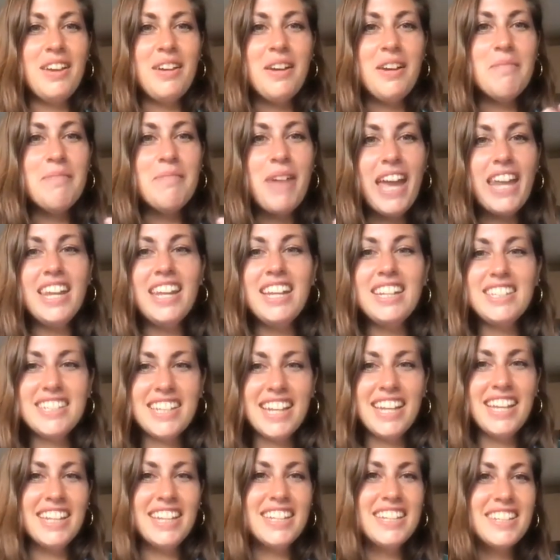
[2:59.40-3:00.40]
manage
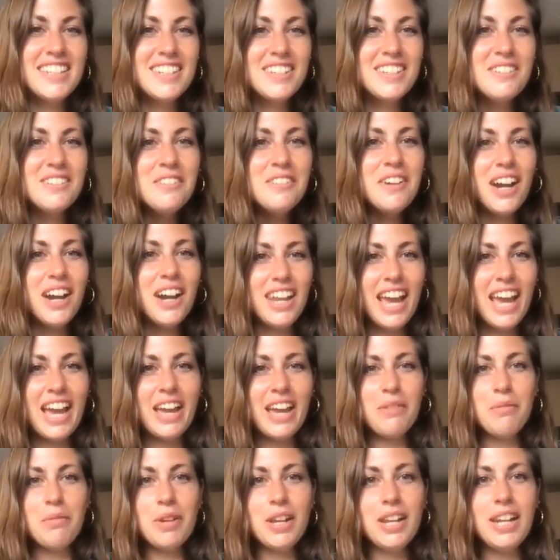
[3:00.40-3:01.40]
it to
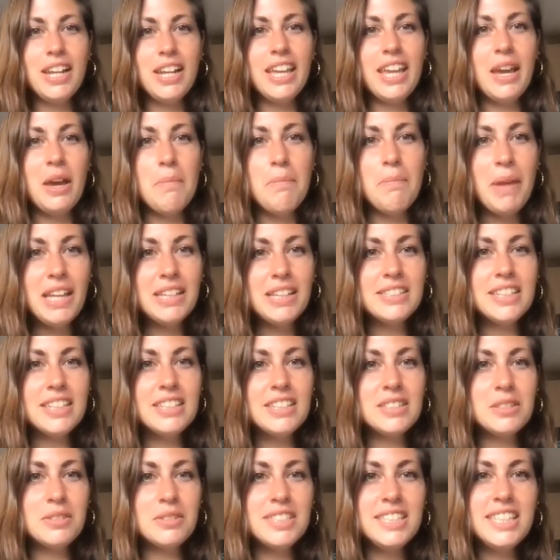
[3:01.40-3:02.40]
align really a business
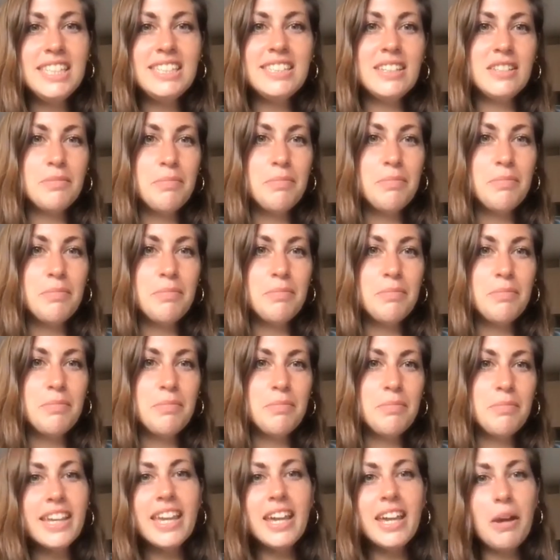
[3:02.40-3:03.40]
to seasons? Because
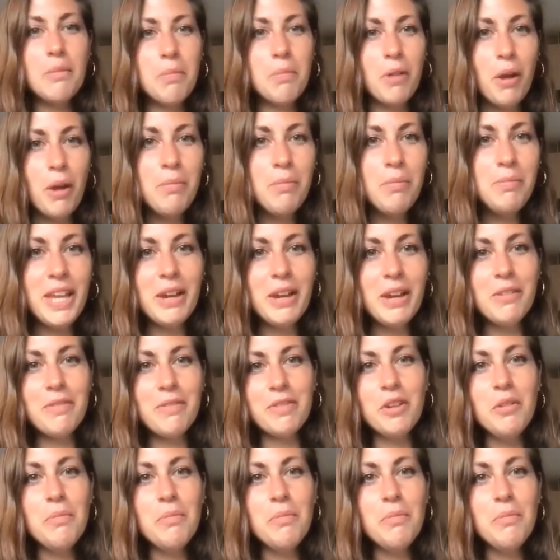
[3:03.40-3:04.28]
here are probably a few